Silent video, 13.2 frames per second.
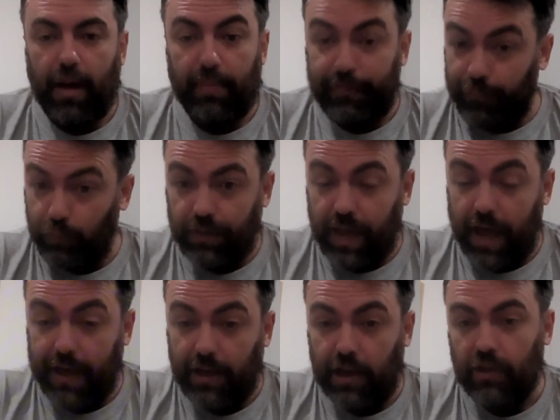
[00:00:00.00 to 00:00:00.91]
Before
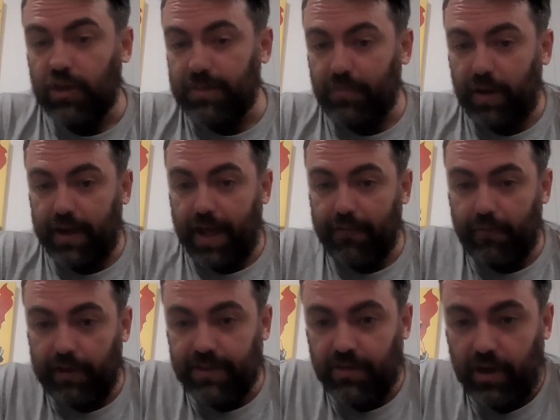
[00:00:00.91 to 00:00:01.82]
that, I lost my
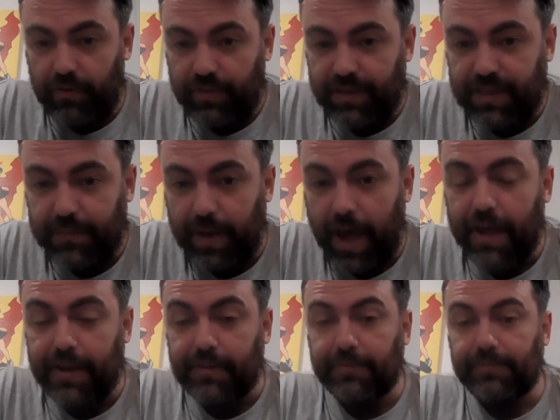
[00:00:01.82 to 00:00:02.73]
heavyweight title to Tim
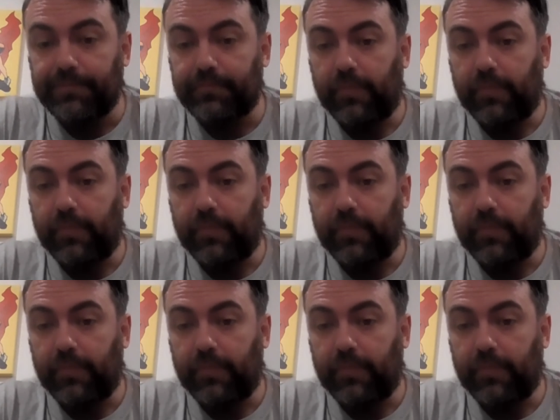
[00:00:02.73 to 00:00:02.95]
Hayden